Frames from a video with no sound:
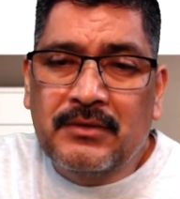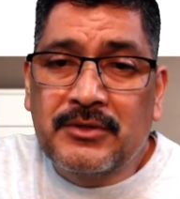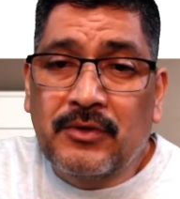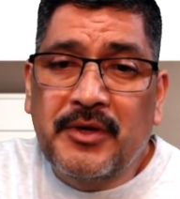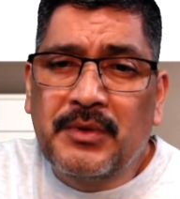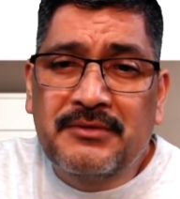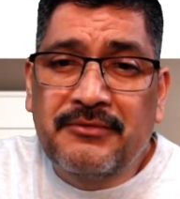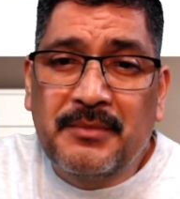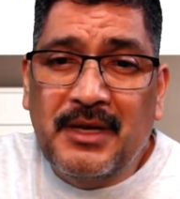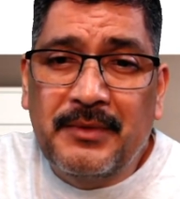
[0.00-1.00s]
so he wasn't
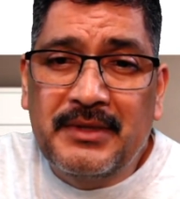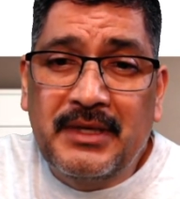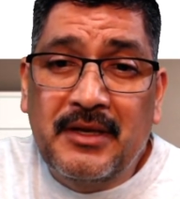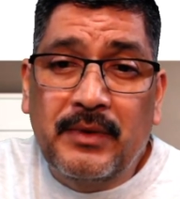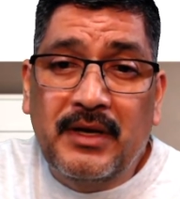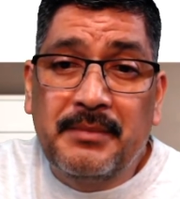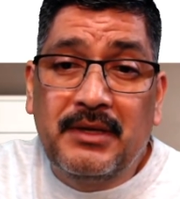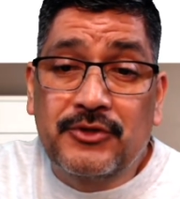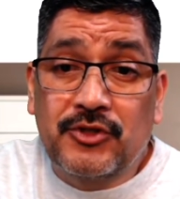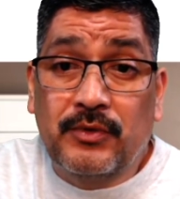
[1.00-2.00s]
familiar with it. He wanted me
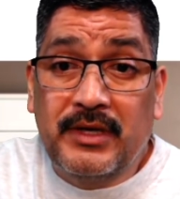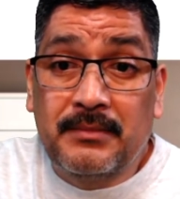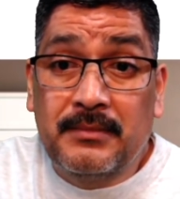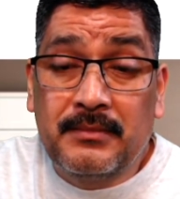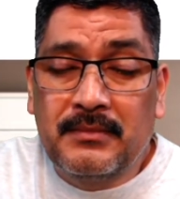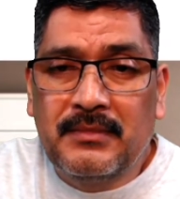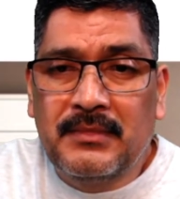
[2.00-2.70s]
to show him